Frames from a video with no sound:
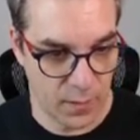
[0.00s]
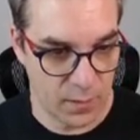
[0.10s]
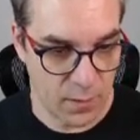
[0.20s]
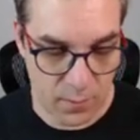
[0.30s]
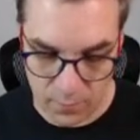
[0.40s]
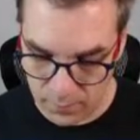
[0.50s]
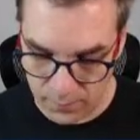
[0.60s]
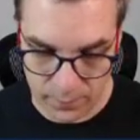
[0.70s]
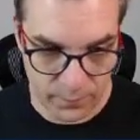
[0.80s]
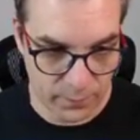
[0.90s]
Oh no,
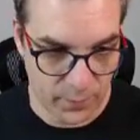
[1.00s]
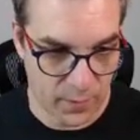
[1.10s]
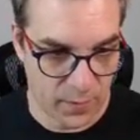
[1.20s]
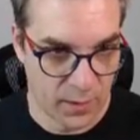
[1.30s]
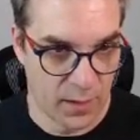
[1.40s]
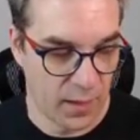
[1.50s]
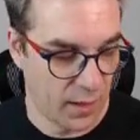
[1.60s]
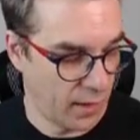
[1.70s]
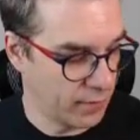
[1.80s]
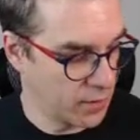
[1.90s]

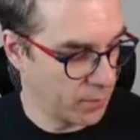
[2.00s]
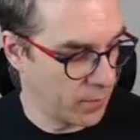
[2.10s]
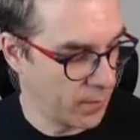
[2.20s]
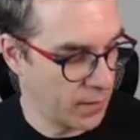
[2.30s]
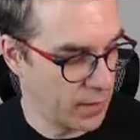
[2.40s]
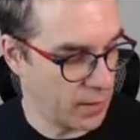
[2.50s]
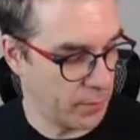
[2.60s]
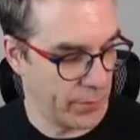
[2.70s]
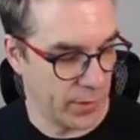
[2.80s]
have some hiccup.